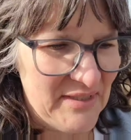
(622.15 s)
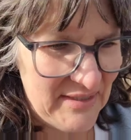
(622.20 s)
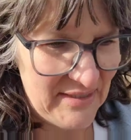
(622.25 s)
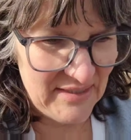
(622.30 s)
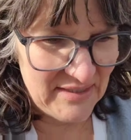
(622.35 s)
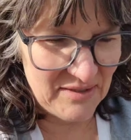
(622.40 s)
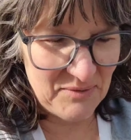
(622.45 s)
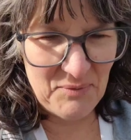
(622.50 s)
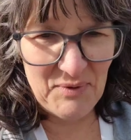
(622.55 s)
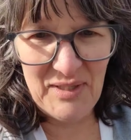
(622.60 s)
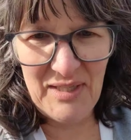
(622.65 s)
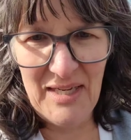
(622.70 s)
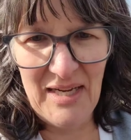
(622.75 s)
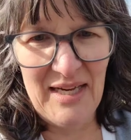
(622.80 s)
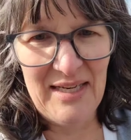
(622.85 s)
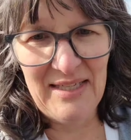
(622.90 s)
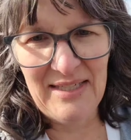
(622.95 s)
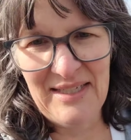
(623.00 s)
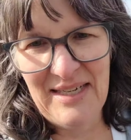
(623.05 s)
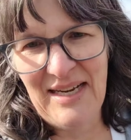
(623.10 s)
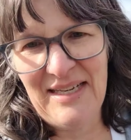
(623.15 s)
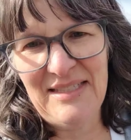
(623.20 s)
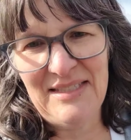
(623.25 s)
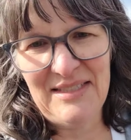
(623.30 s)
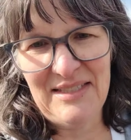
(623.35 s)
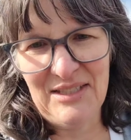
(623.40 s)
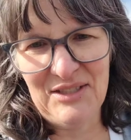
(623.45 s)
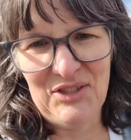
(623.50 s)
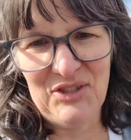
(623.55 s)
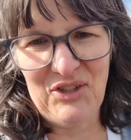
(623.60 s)
At least I would have gotten a
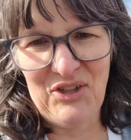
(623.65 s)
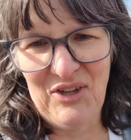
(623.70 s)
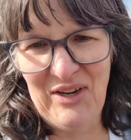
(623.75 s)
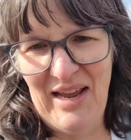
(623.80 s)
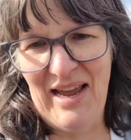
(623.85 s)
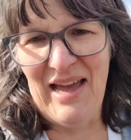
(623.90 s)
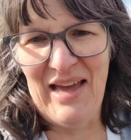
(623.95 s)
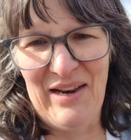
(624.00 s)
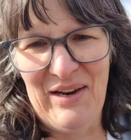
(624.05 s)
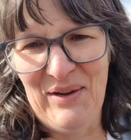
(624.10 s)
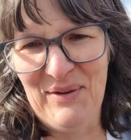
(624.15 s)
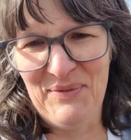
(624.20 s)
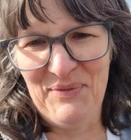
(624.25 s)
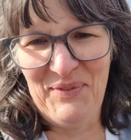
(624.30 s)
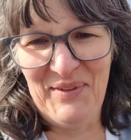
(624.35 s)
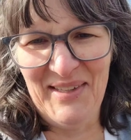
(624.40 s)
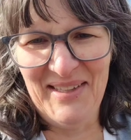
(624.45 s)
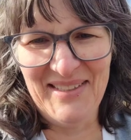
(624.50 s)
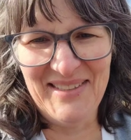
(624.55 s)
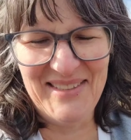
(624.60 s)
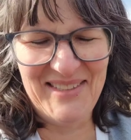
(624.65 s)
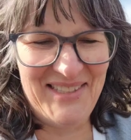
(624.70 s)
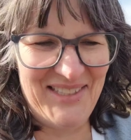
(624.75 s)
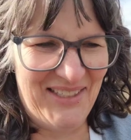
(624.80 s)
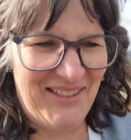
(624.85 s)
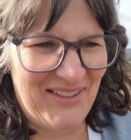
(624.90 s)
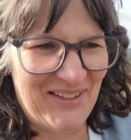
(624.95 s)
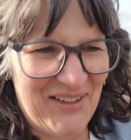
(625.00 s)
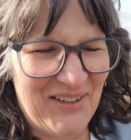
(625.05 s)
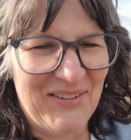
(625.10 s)
nice dessert out of it,
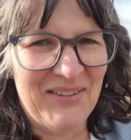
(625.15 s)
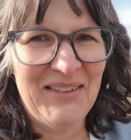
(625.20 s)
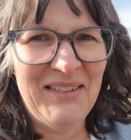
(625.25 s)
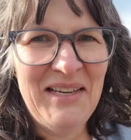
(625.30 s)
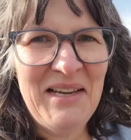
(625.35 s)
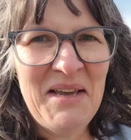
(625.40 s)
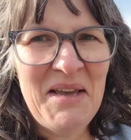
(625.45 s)
you know.